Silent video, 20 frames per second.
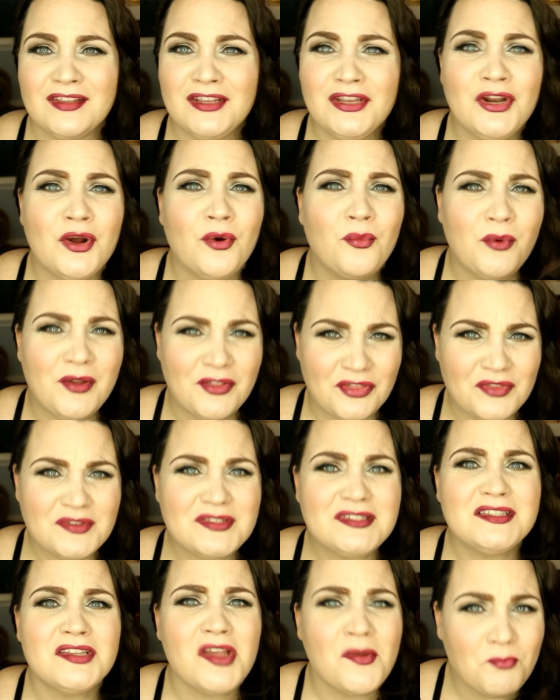you know, with
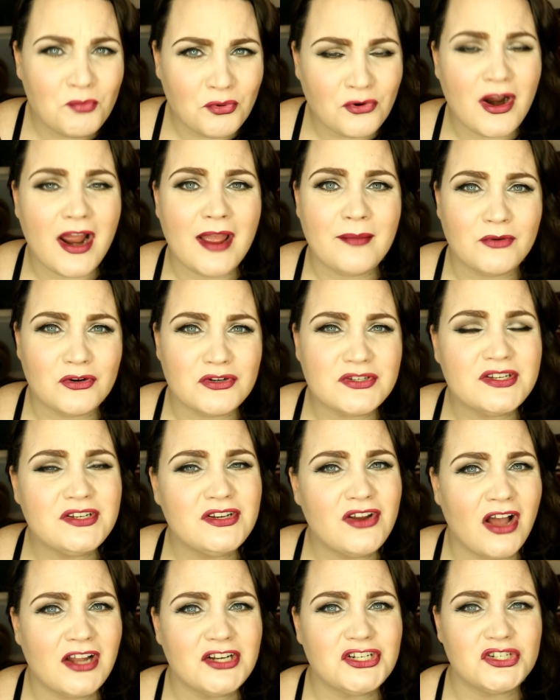some primers
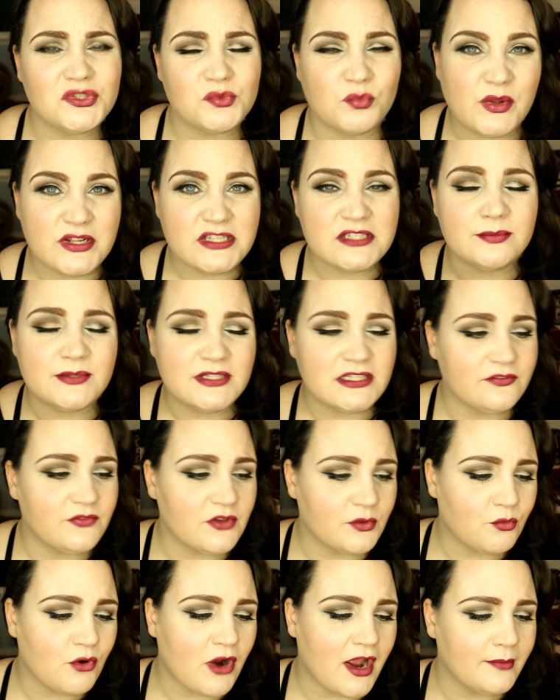and not just one
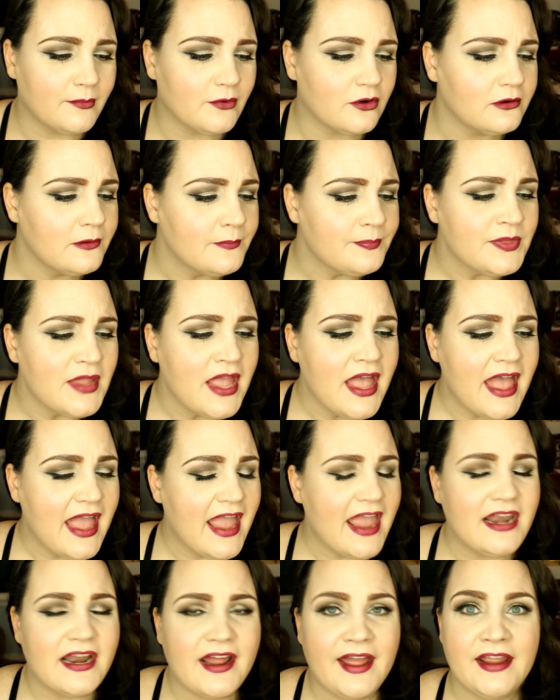specific primer.
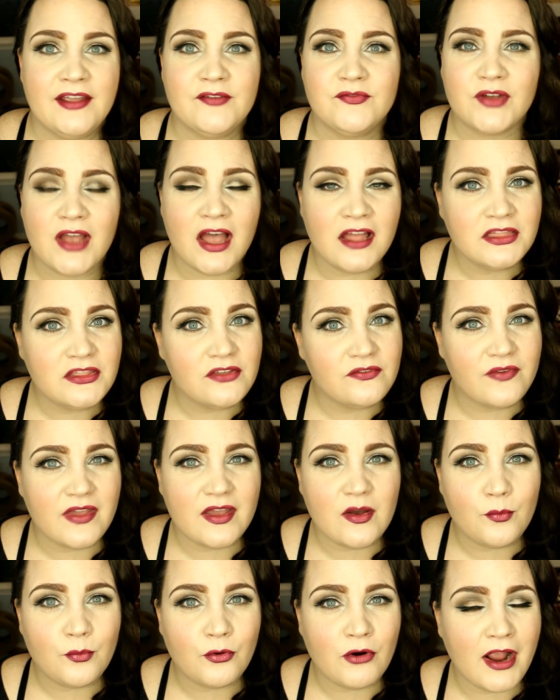And I have got the
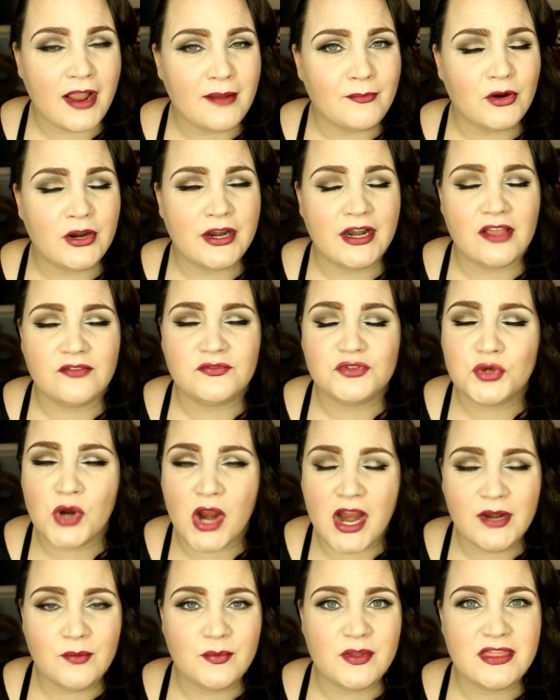Veil primer and I've
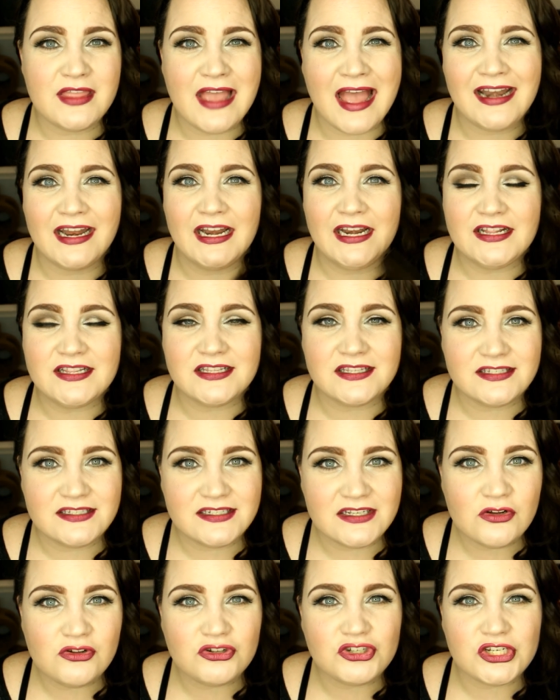tried it with that and it
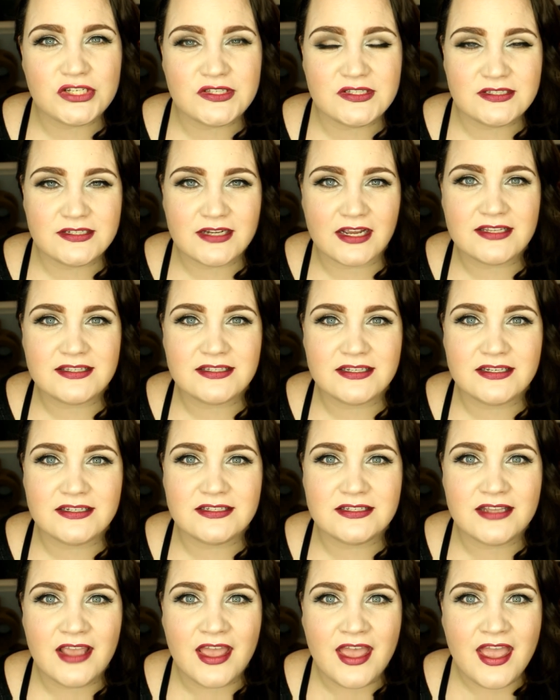still just
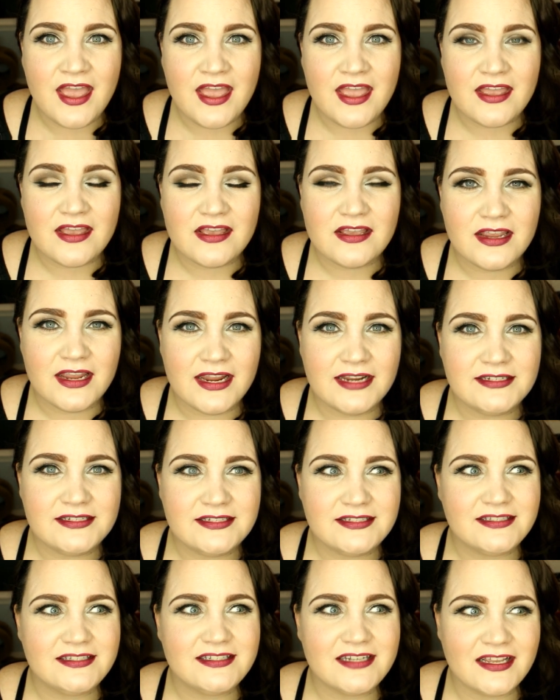doesn't, it
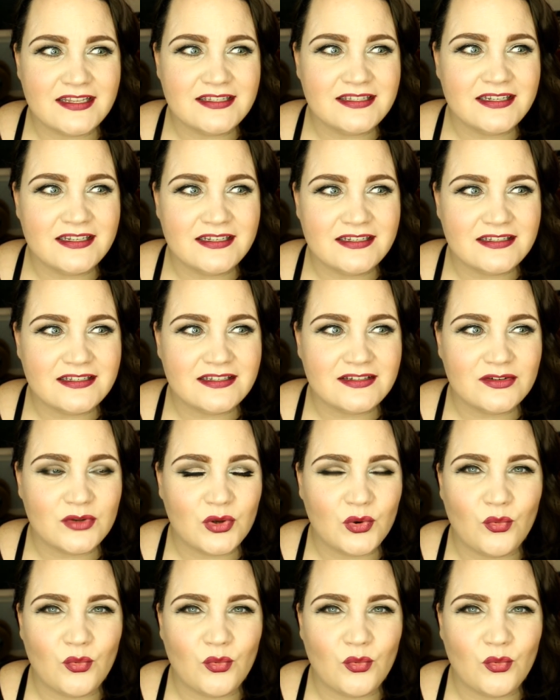doesn't